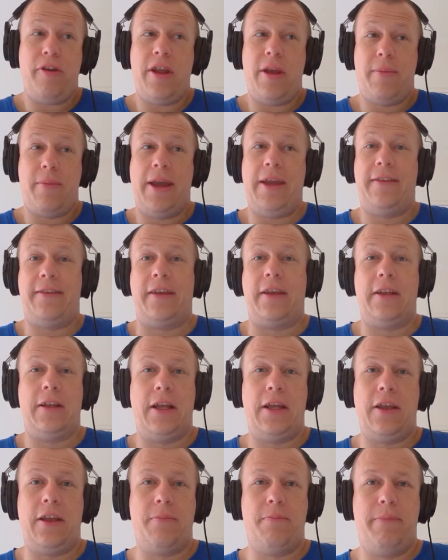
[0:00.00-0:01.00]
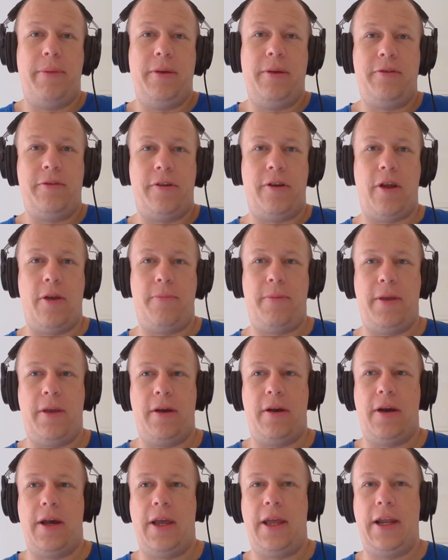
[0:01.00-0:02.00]
amazing. Like, you can build your own
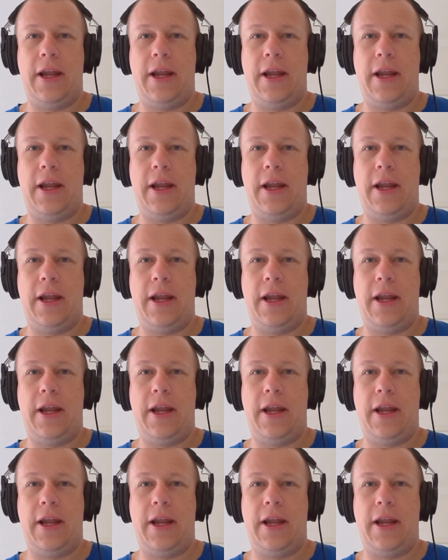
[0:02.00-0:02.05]
API.